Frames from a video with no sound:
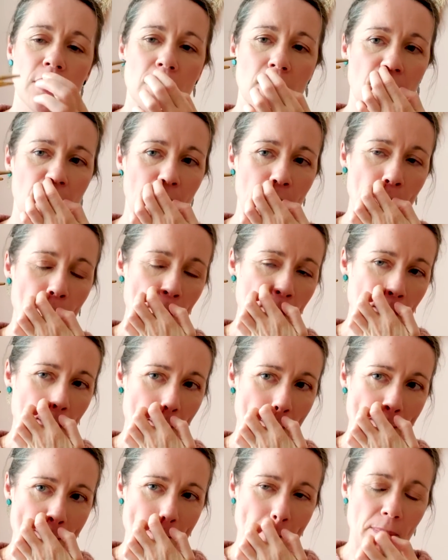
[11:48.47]
kind of like
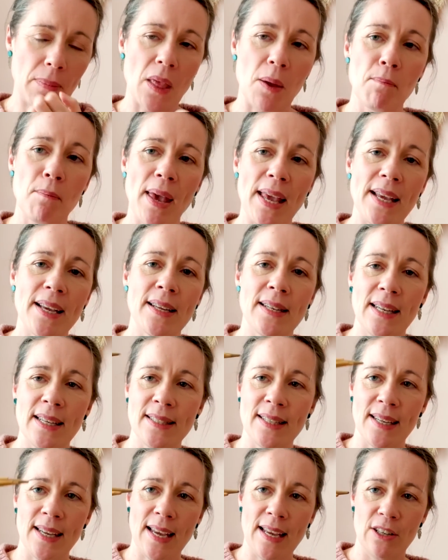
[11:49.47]
make
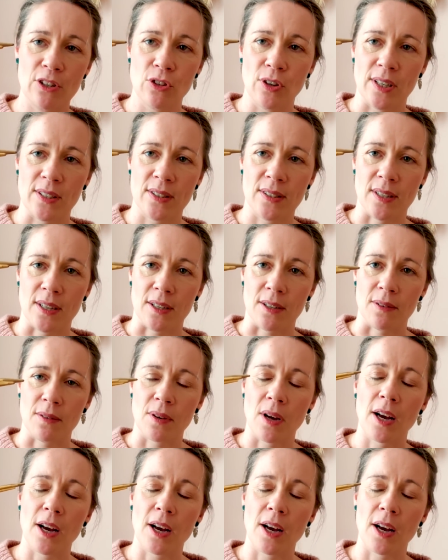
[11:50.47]
knitting interesting.